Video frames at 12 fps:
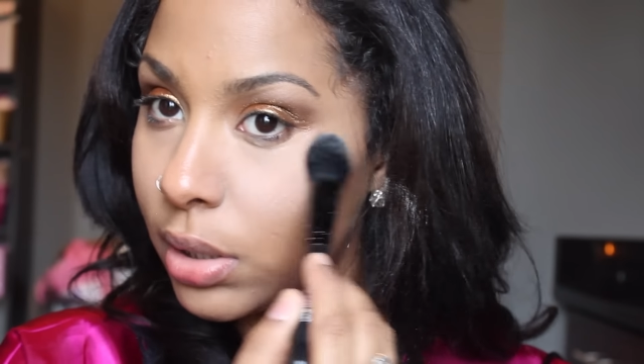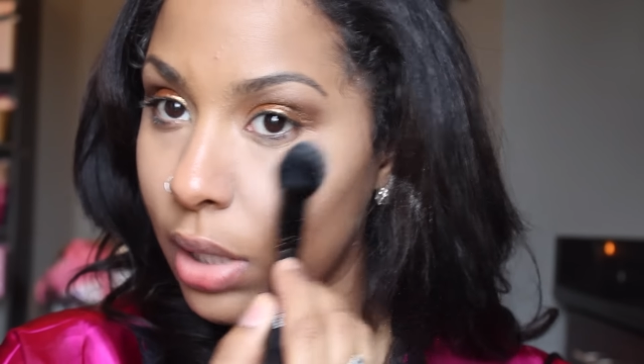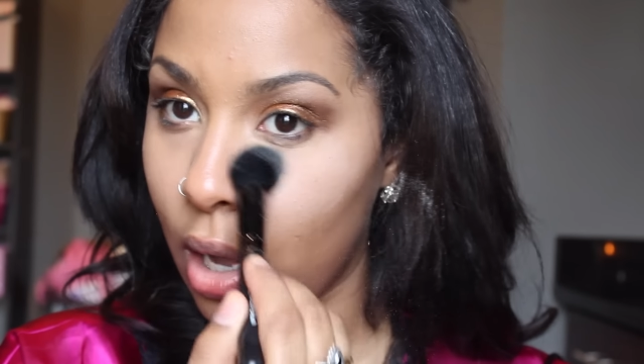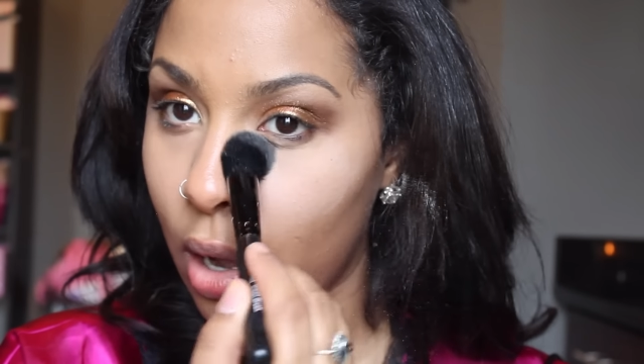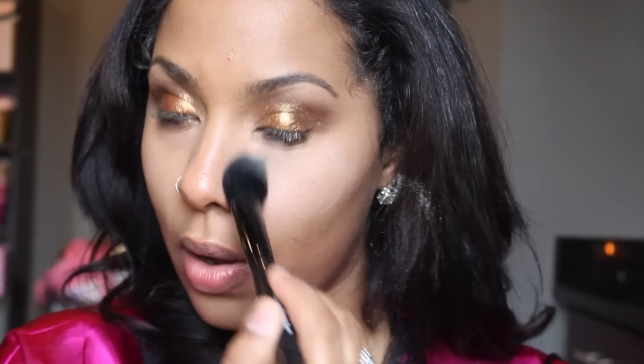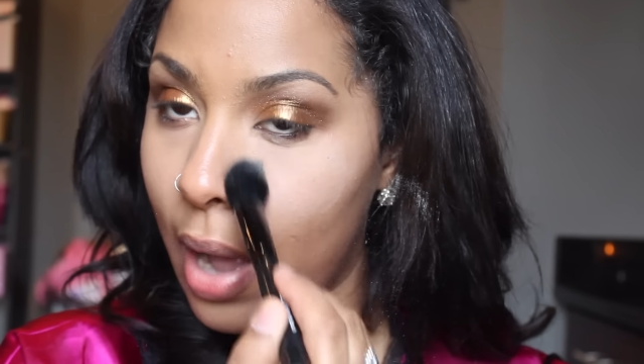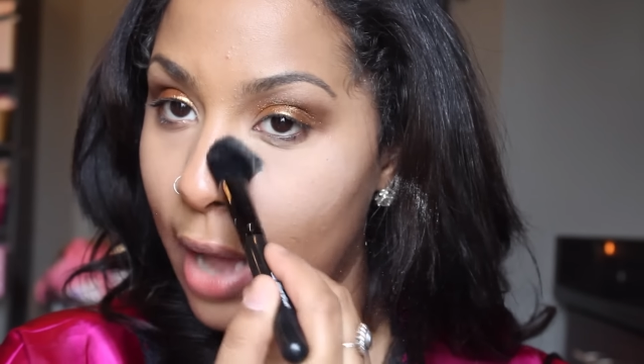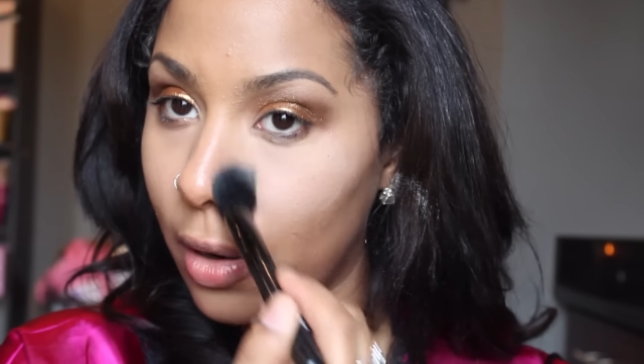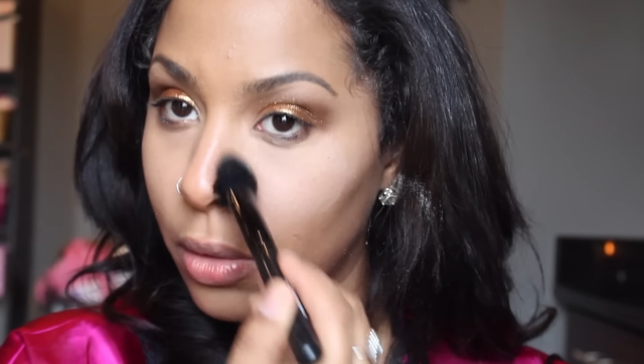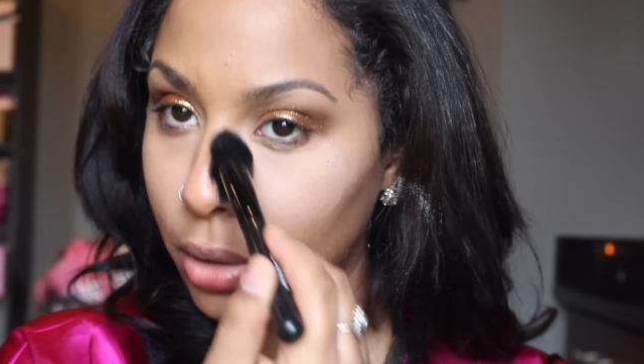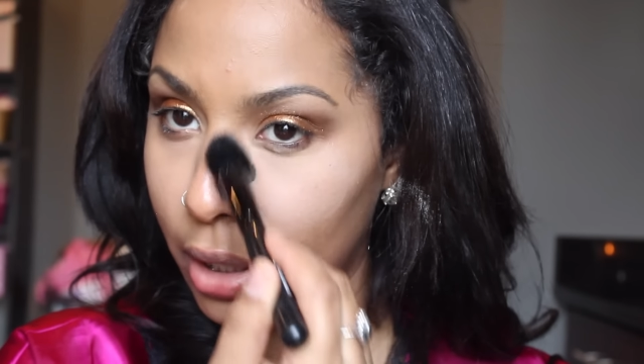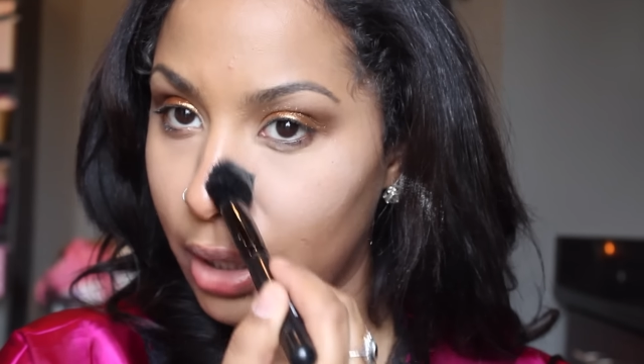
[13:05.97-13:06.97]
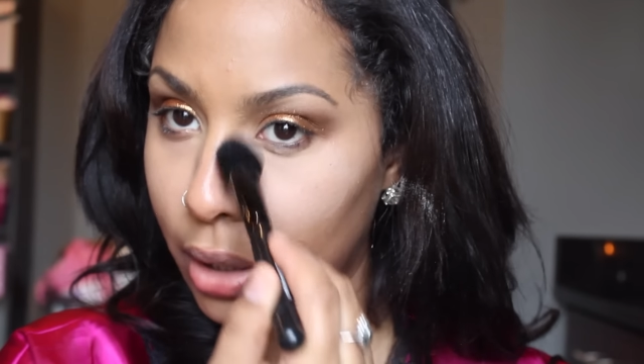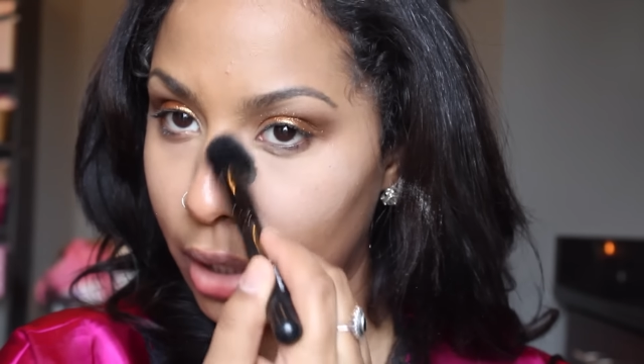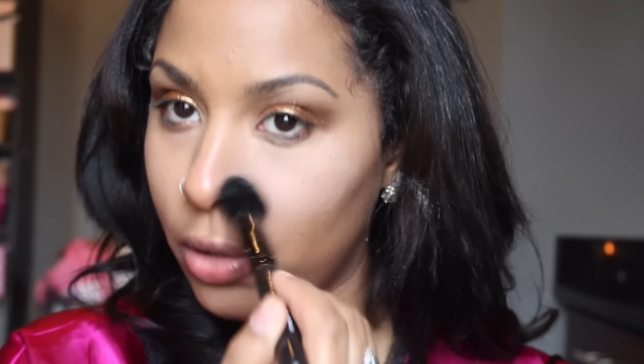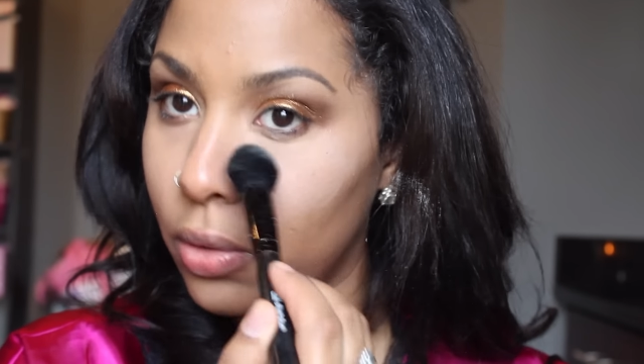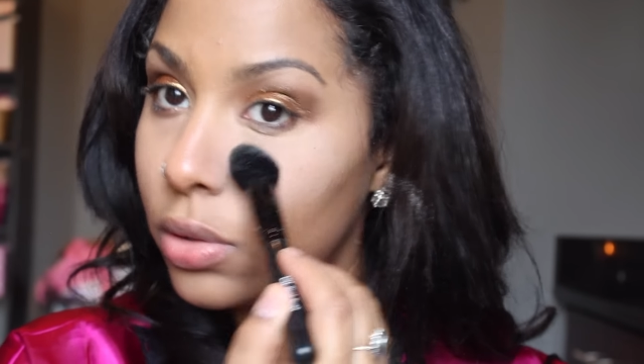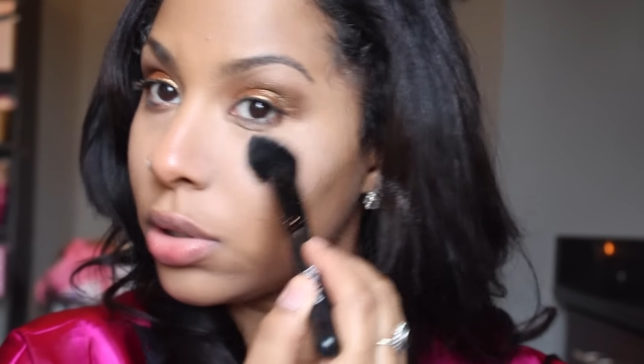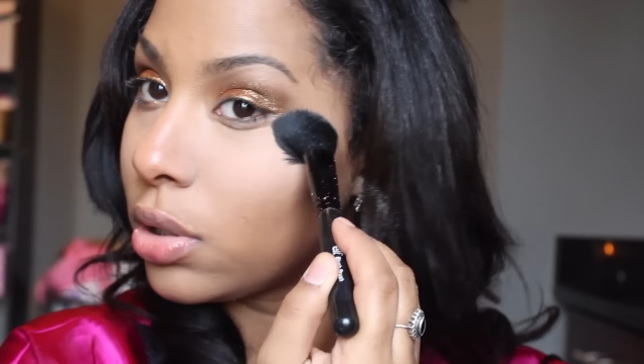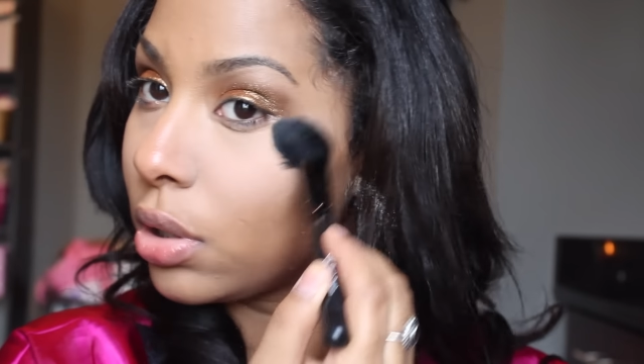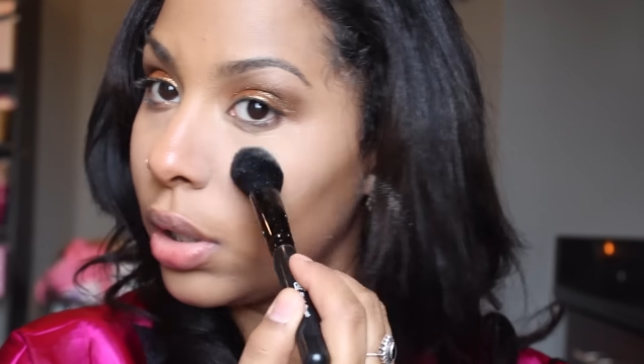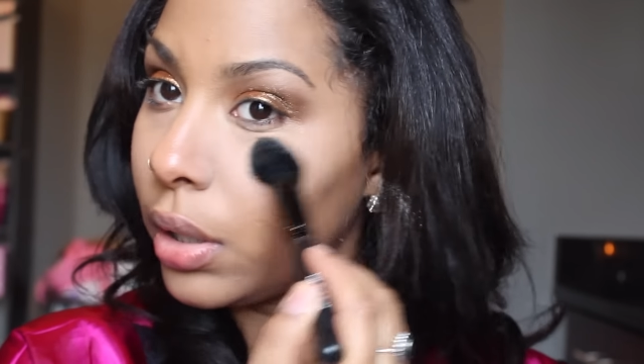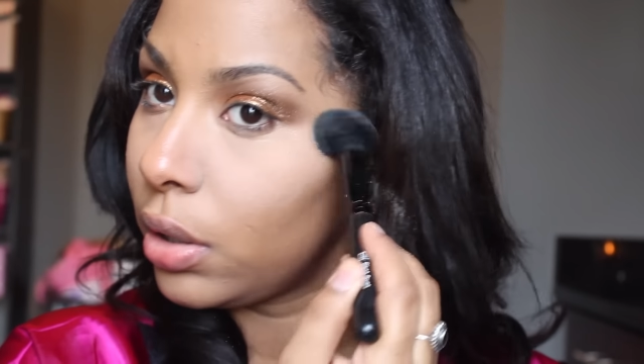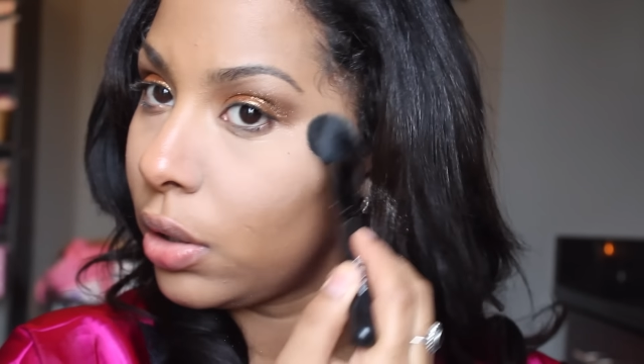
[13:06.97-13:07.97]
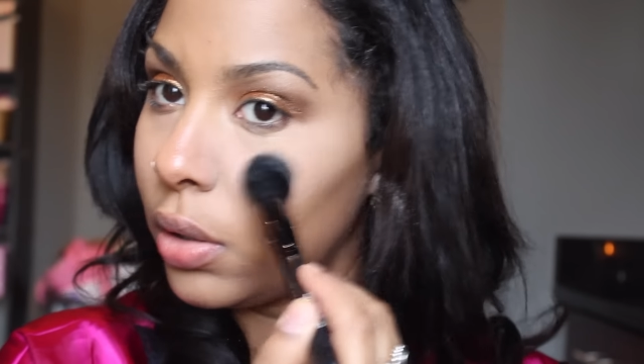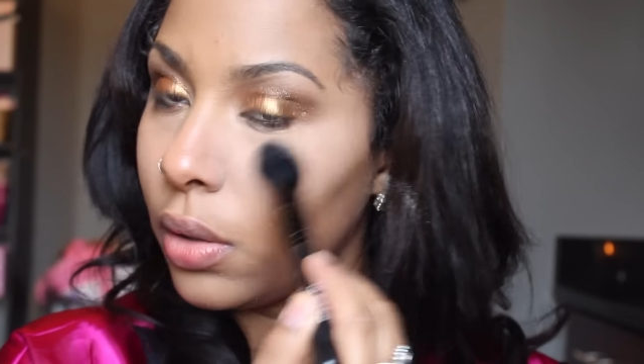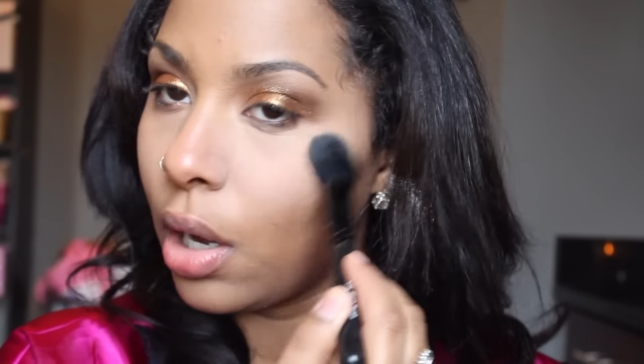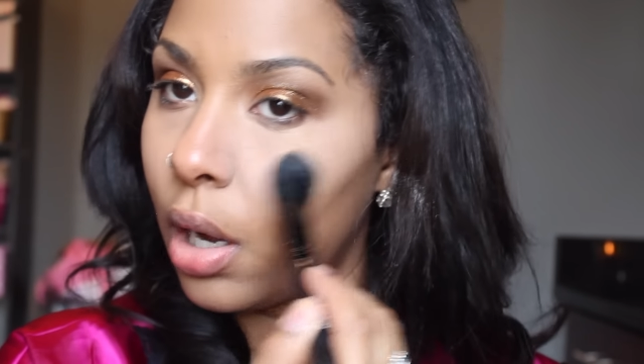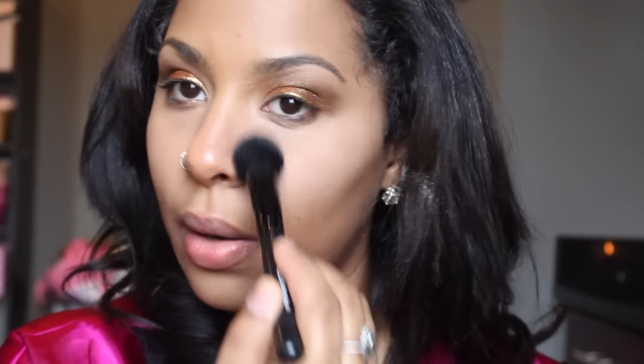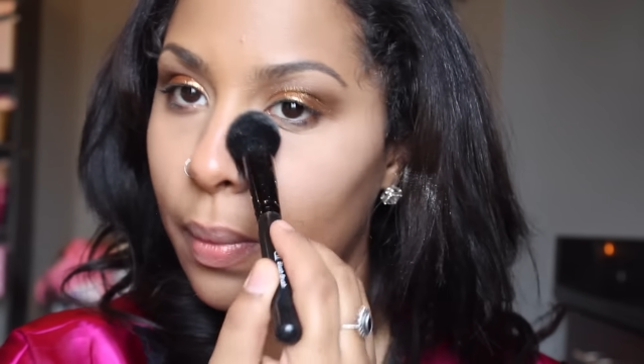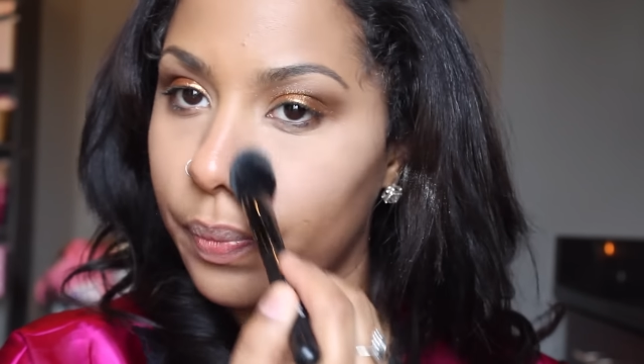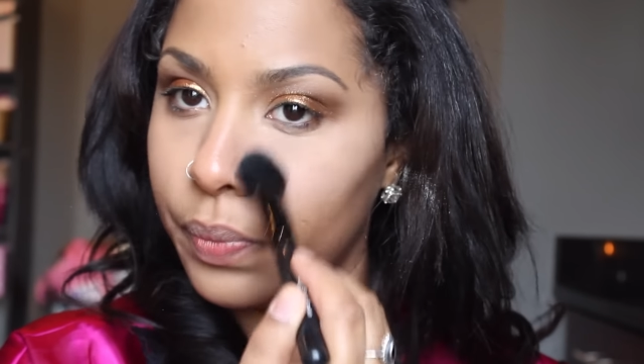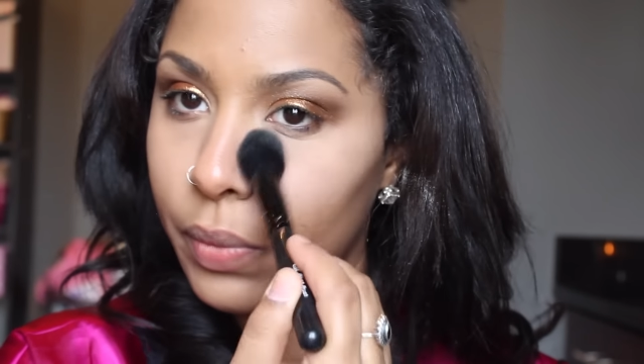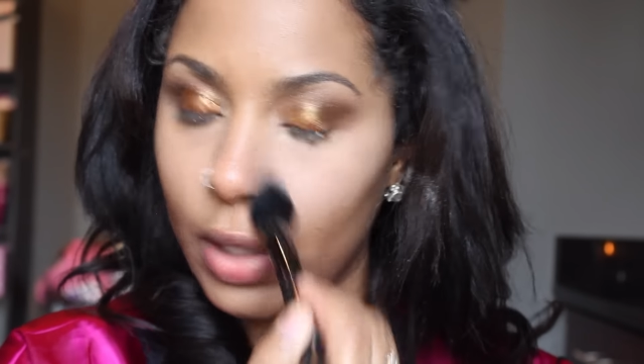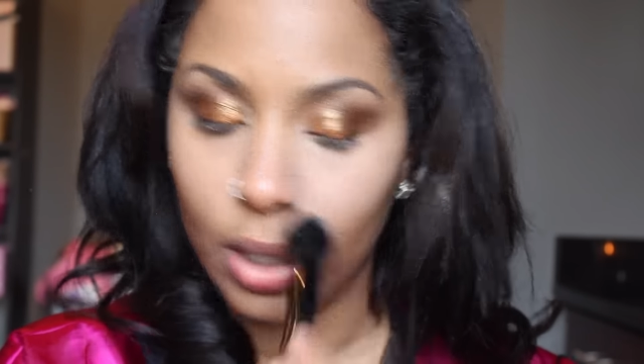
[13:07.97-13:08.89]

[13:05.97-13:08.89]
So I don't think that you should um,